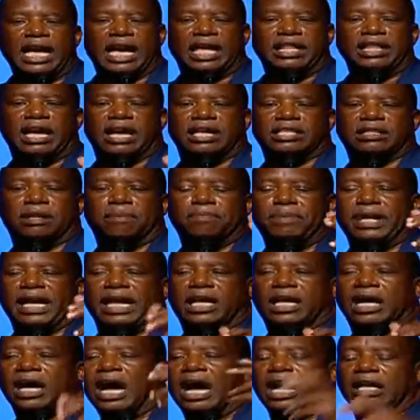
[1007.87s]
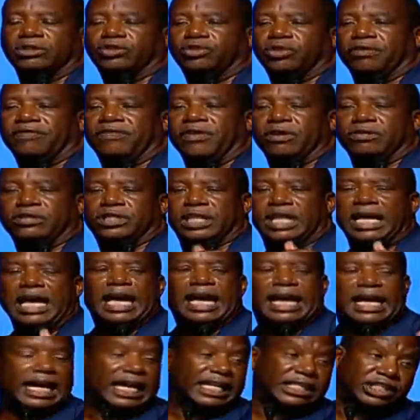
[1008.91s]
And there's a big controversy.
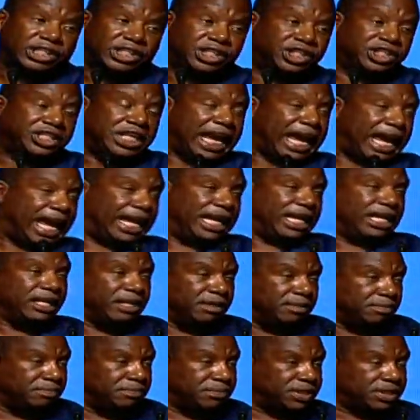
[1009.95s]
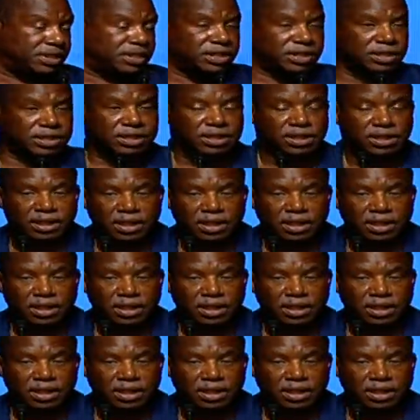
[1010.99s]
It's James